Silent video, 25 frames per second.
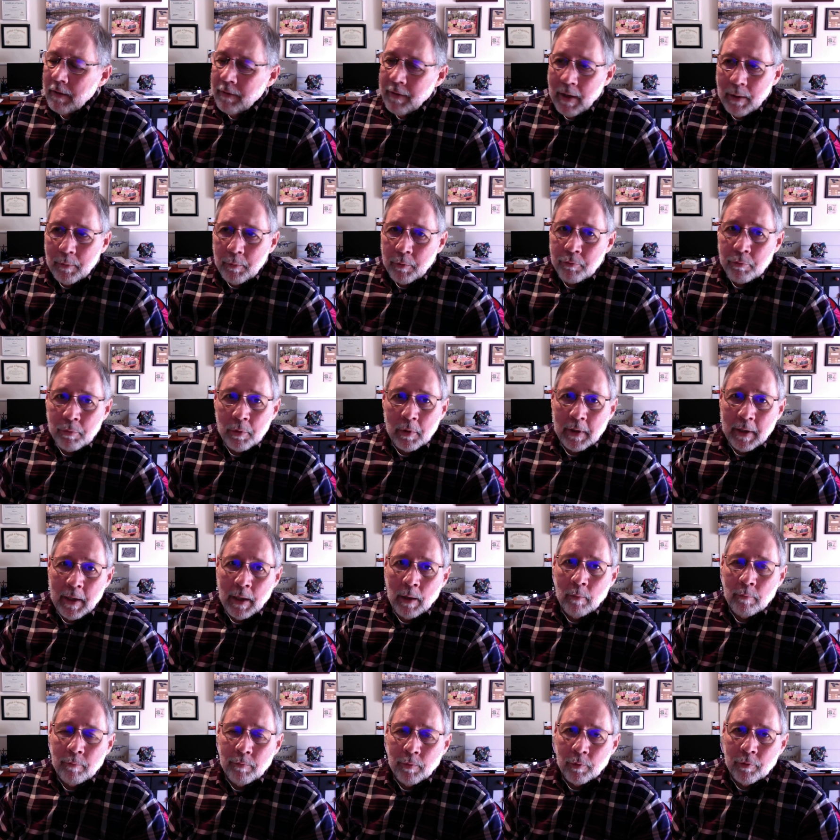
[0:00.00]
That was really
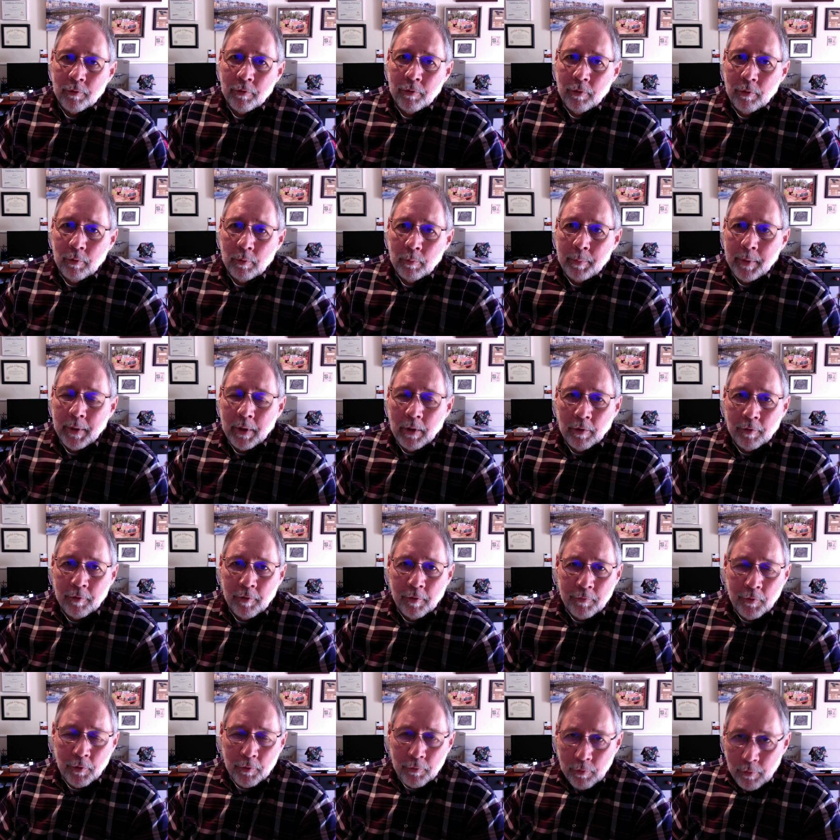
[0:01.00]
helpful too,
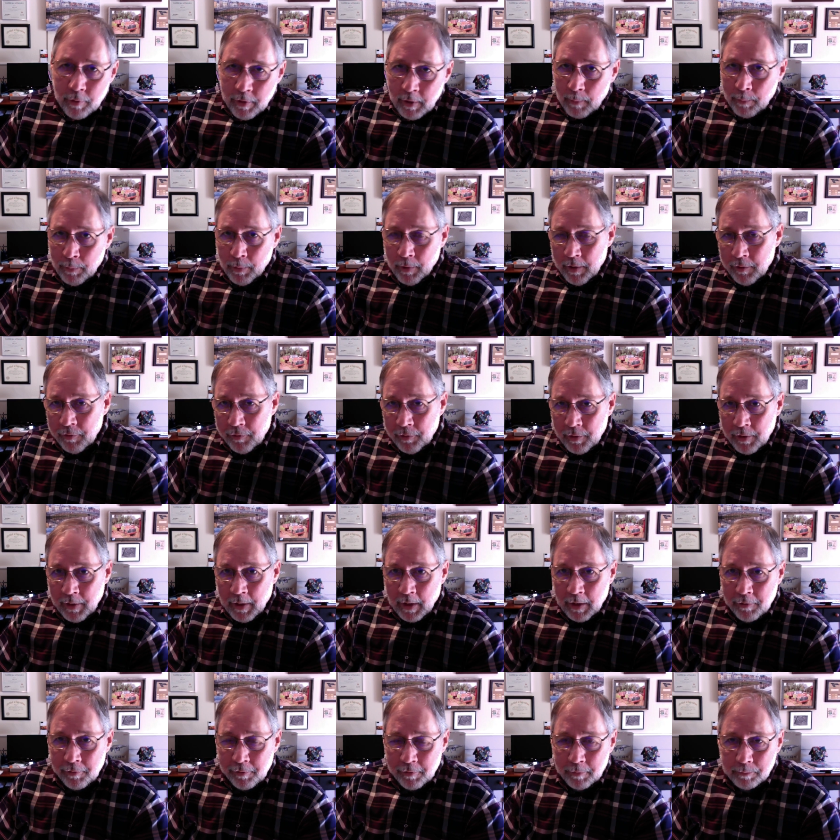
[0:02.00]
because if you're doing a
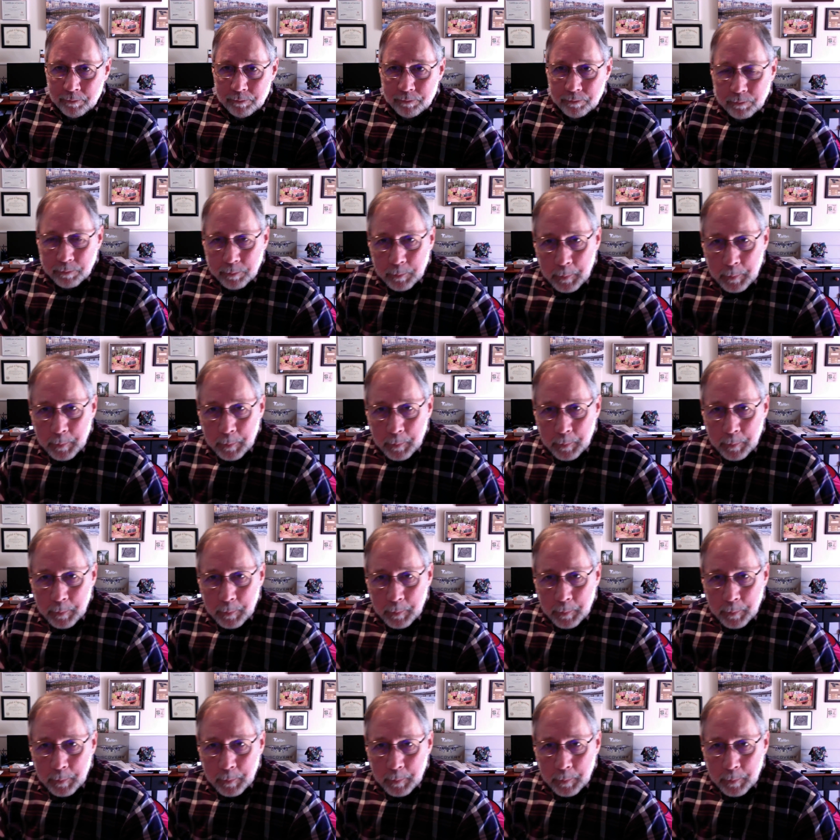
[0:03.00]
presentation,